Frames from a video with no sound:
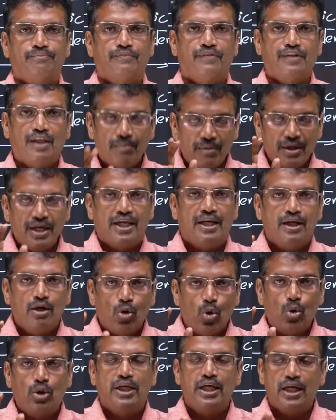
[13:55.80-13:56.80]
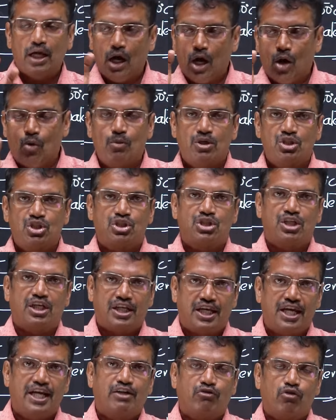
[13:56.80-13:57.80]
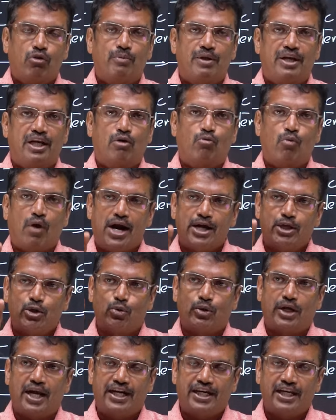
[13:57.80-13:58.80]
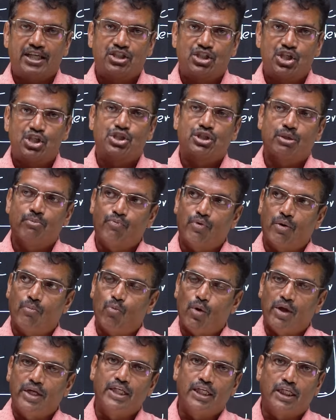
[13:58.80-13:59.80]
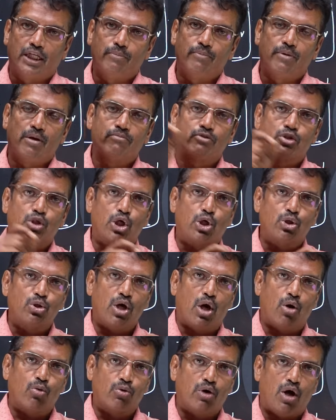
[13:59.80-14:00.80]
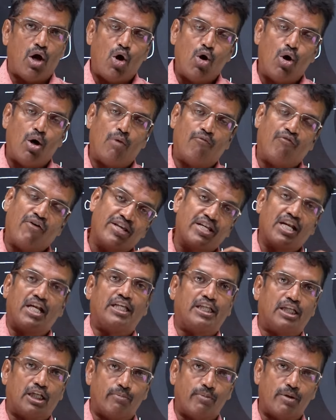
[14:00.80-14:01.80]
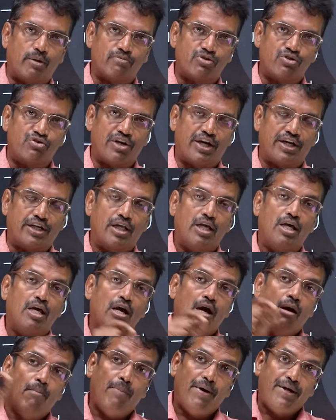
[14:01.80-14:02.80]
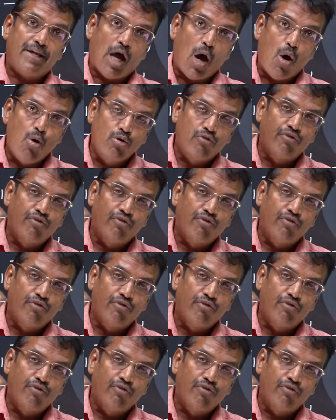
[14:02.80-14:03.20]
They mean only how much heat will be required to get a system from one equilibrium state to the final equilibrium state. But how